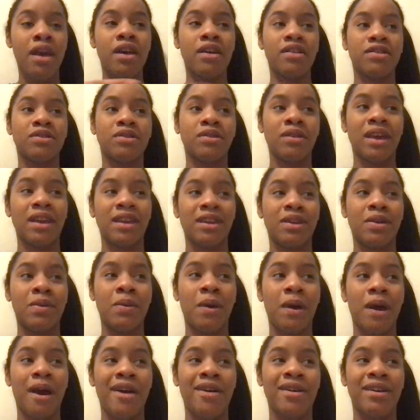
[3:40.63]
so you
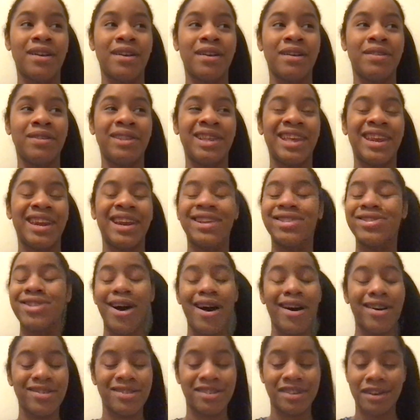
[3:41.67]
aren't getting
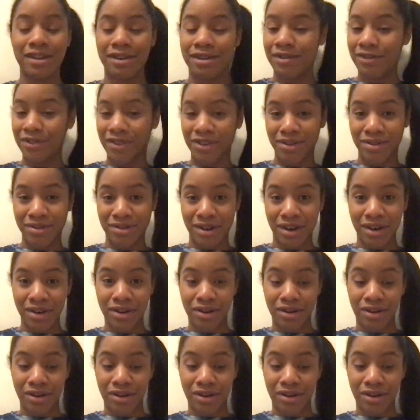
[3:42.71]
lost and confused on your